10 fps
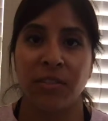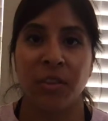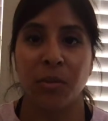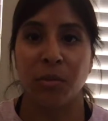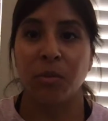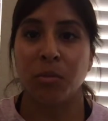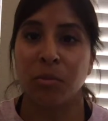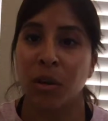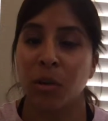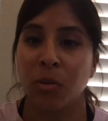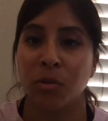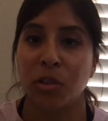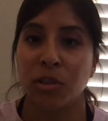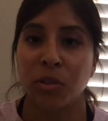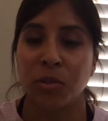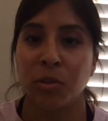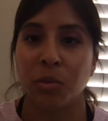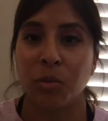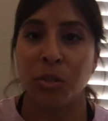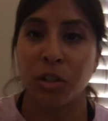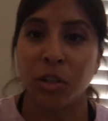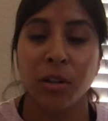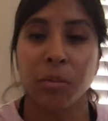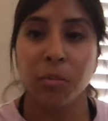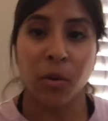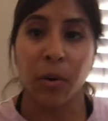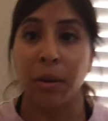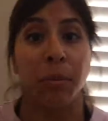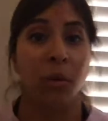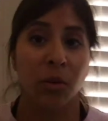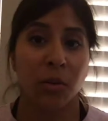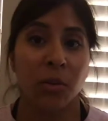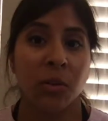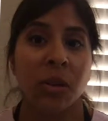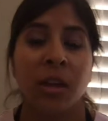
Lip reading: You go to your employee portal